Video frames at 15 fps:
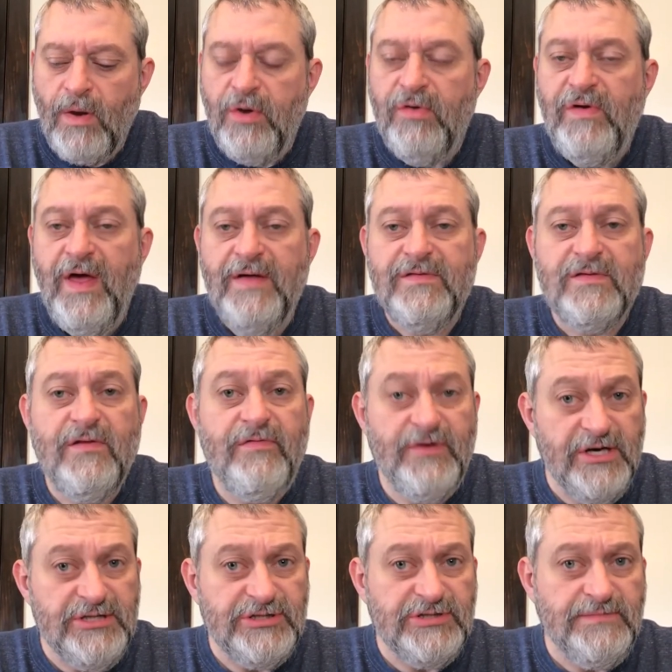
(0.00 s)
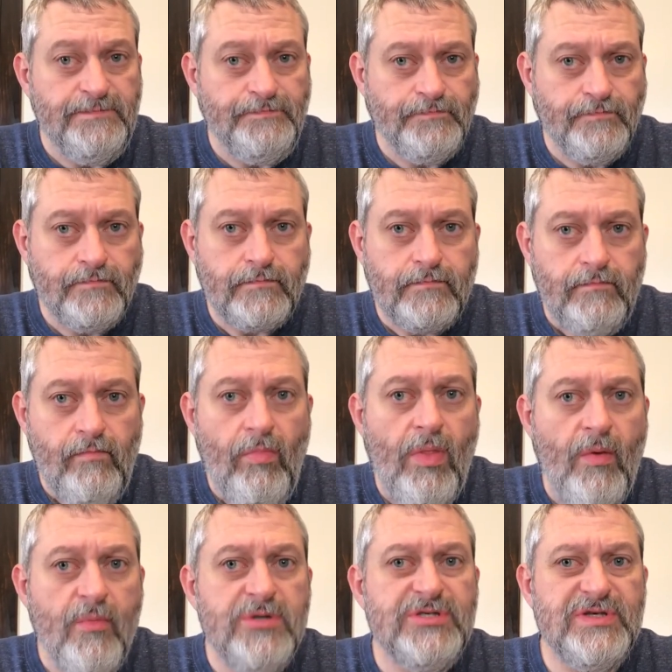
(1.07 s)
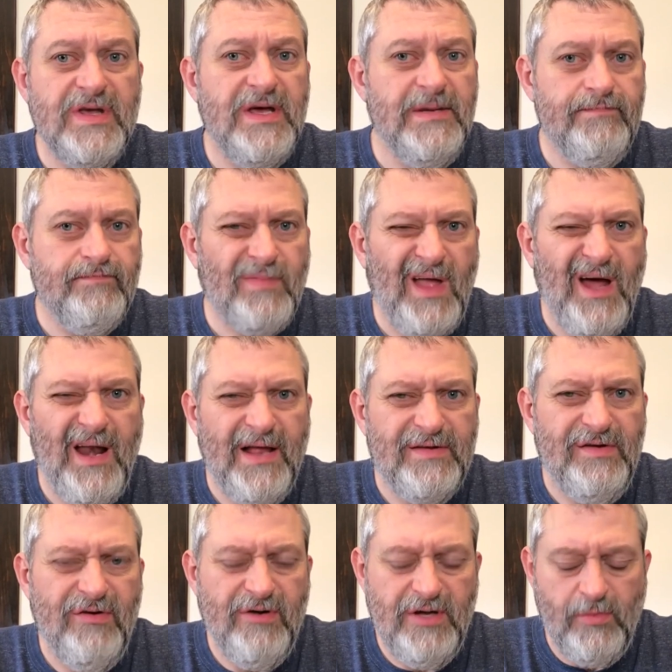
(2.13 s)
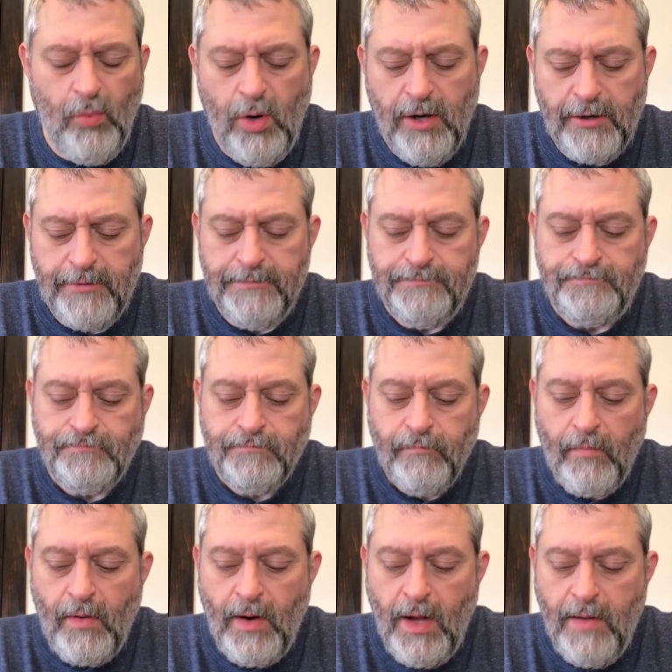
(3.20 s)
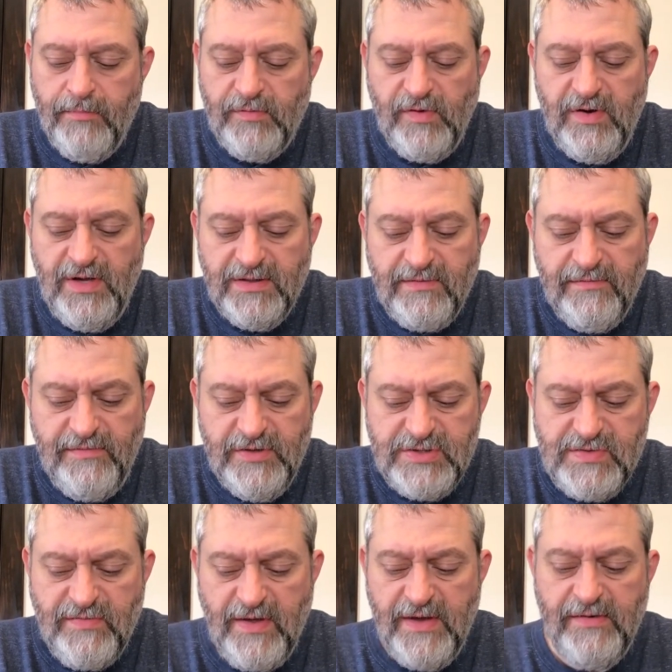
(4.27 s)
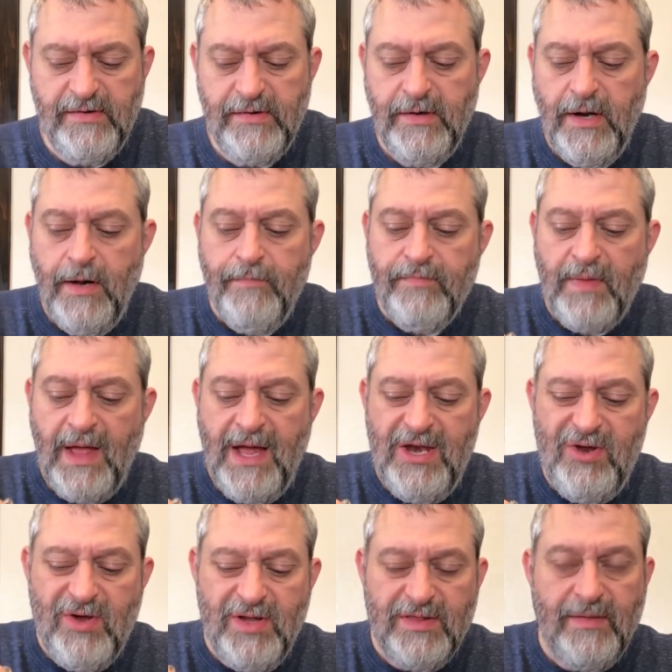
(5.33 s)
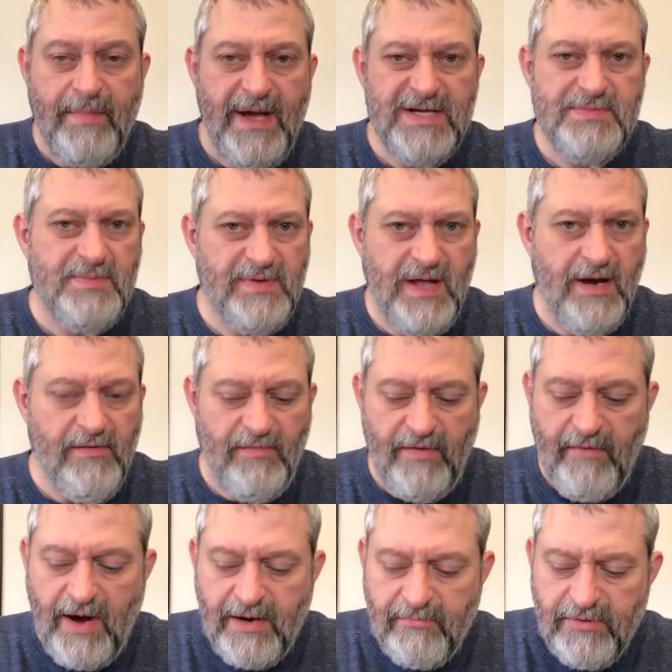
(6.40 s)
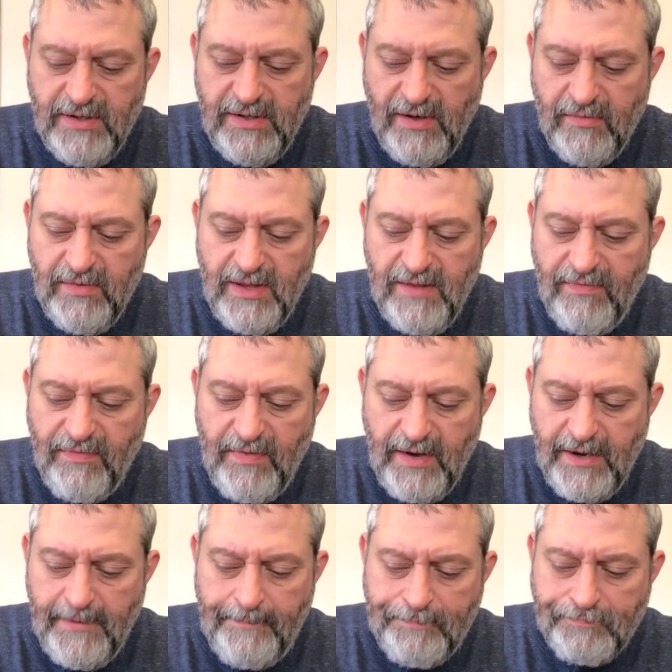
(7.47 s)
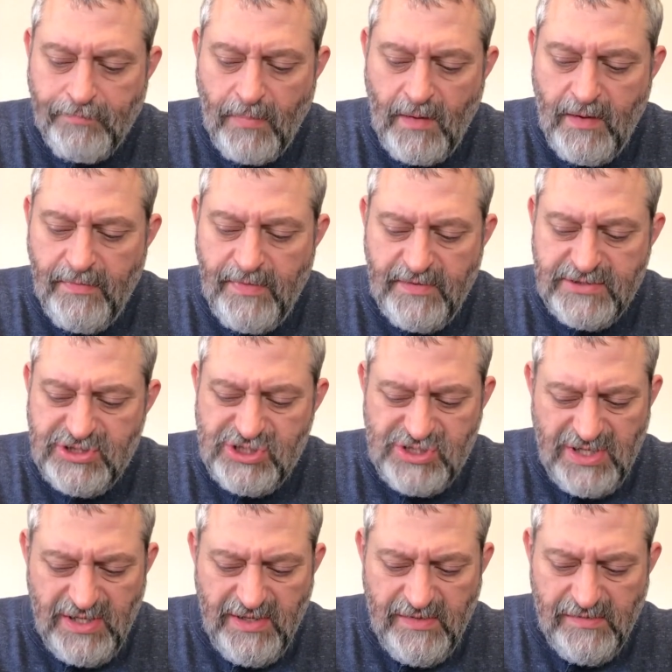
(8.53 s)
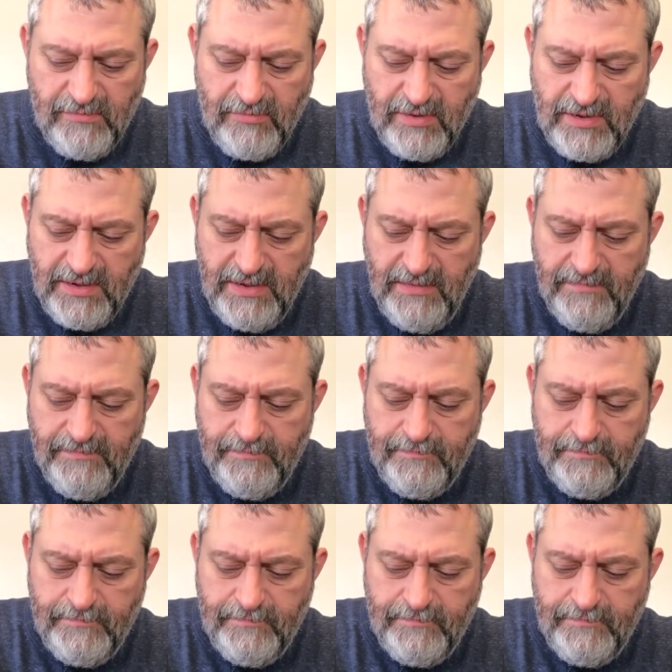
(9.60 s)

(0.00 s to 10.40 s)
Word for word: You taste the fish, which is again kind of like tuna and water. Um, so you get the fish flavor and you get the mashed potato flavor. I really don't get the, um, the cheese really.